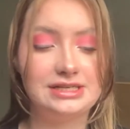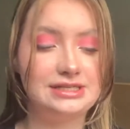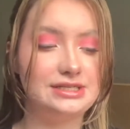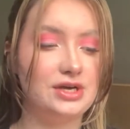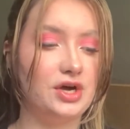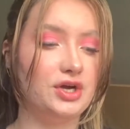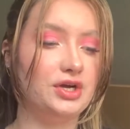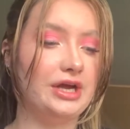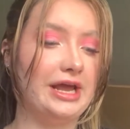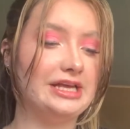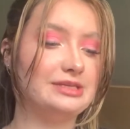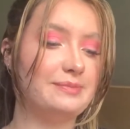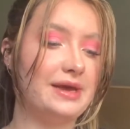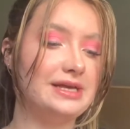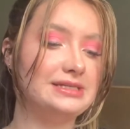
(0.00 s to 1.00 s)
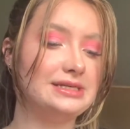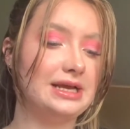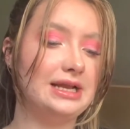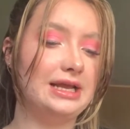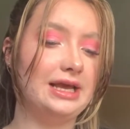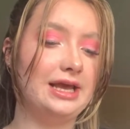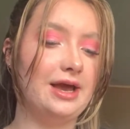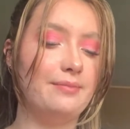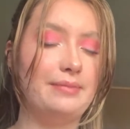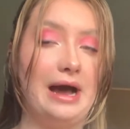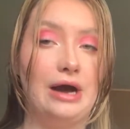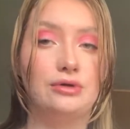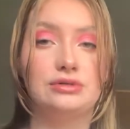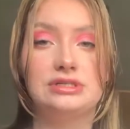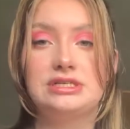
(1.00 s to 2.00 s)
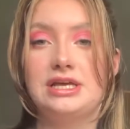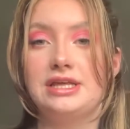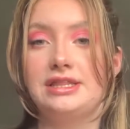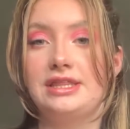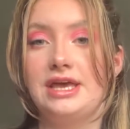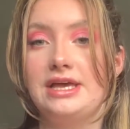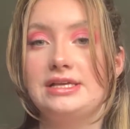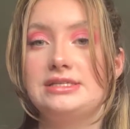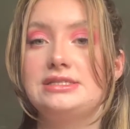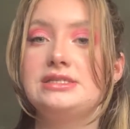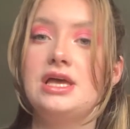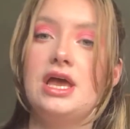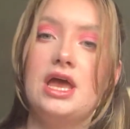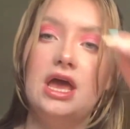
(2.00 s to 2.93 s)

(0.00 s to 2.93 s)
So it's basically about this